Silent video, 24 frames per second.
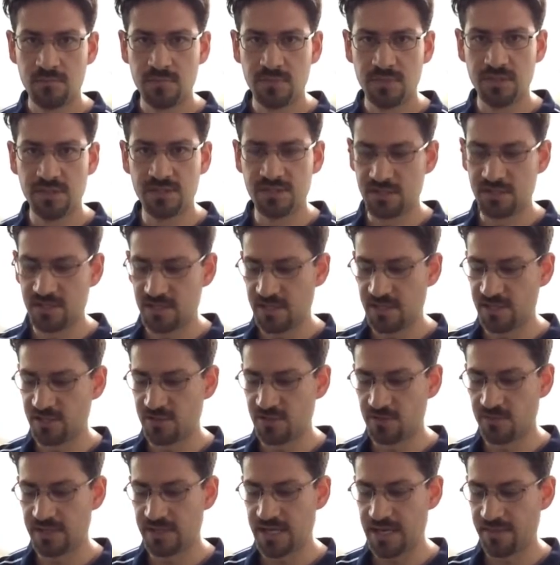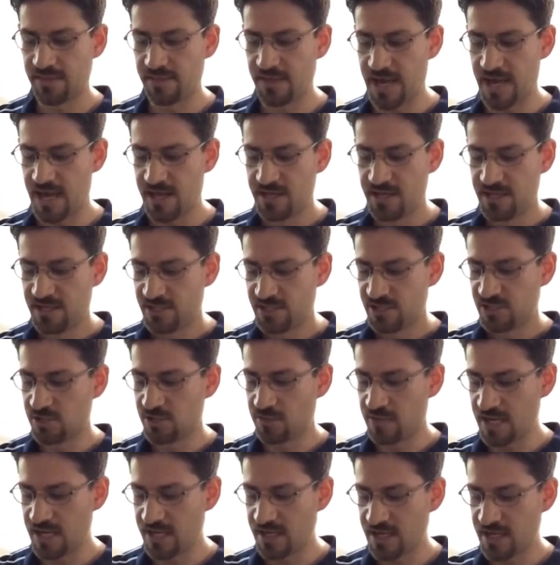It's going like that.
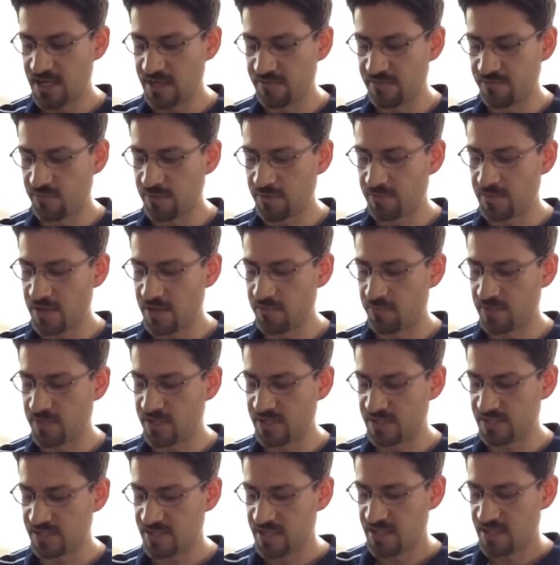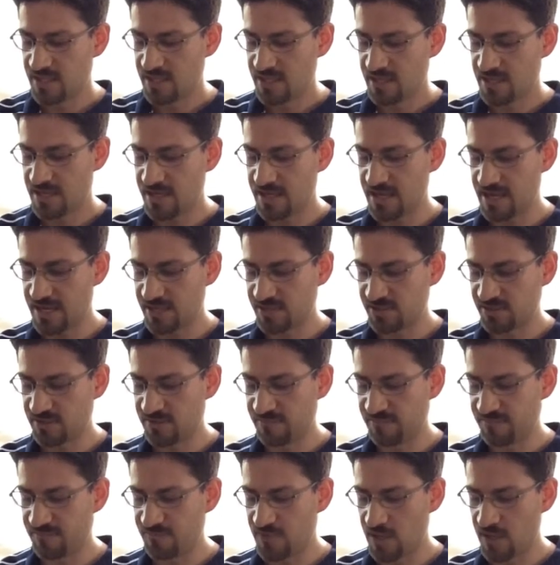So I kind of with my wrist, I actually
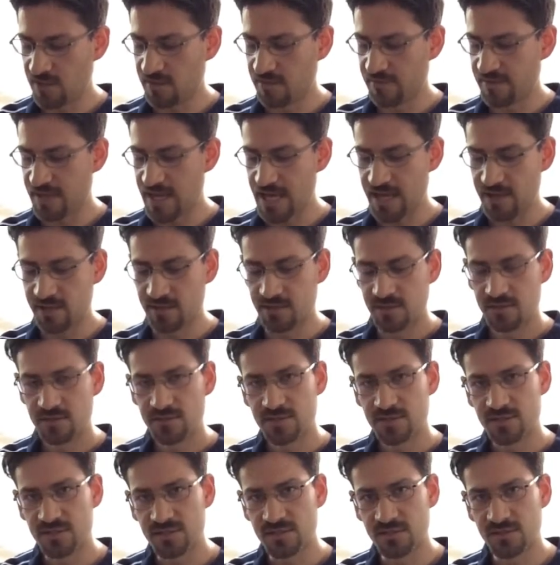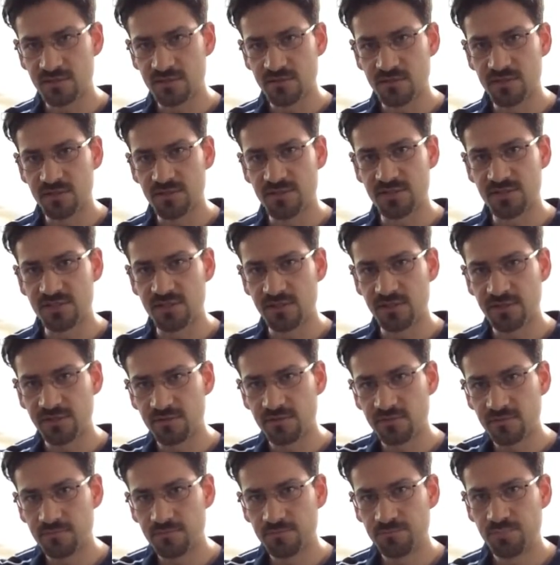follow that just a
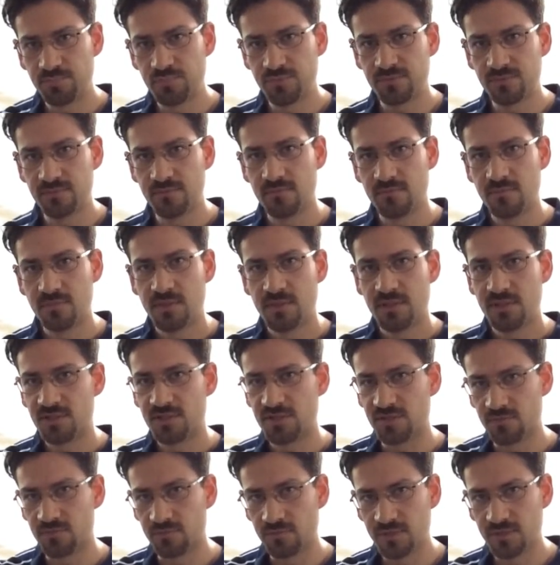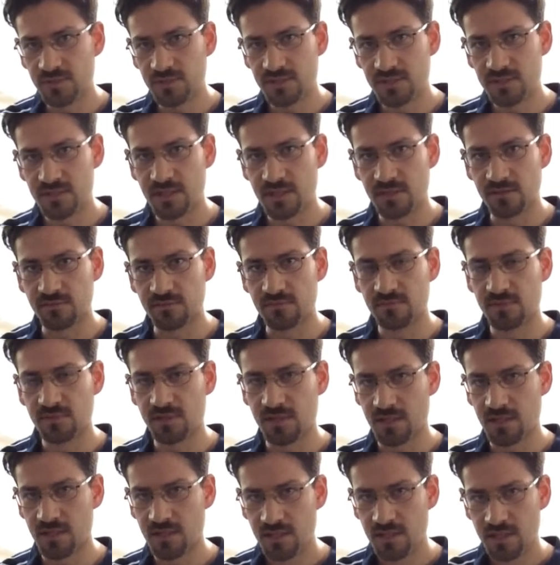little. It's just really subtle.
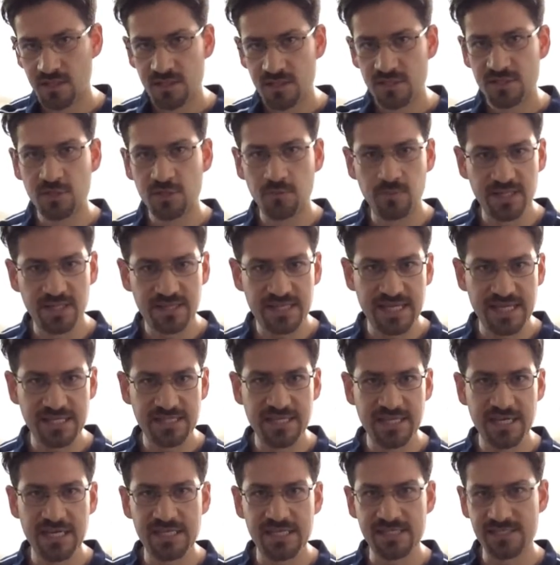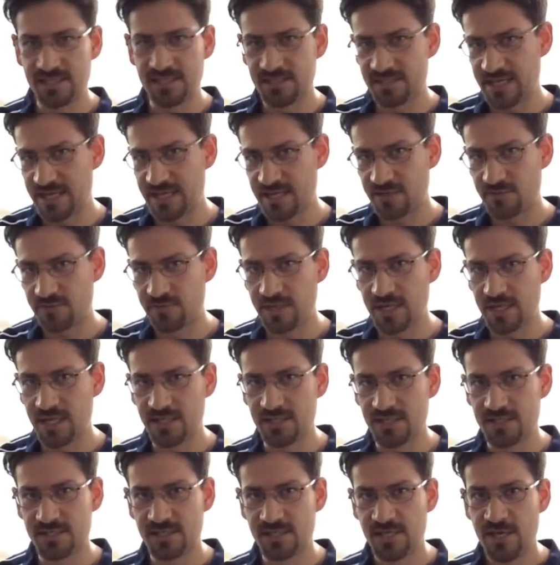Okay, so what that does is that
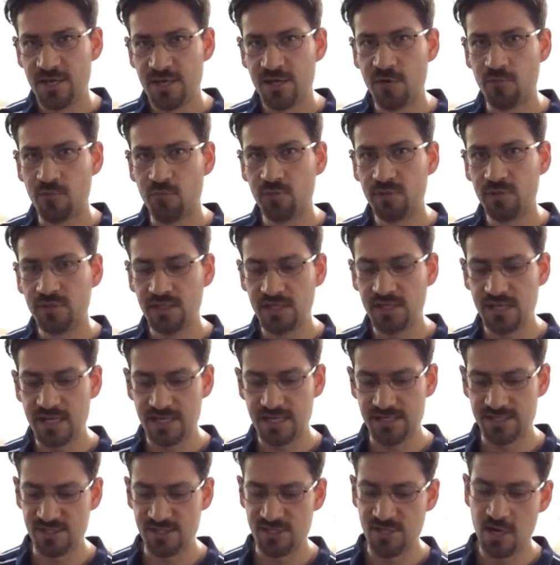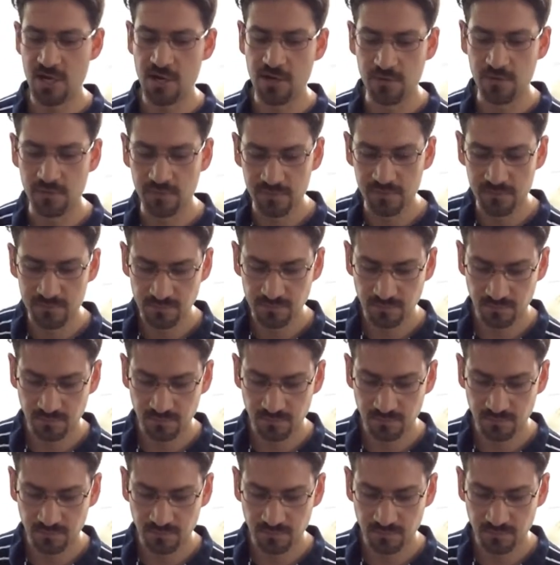creates a really nice tone.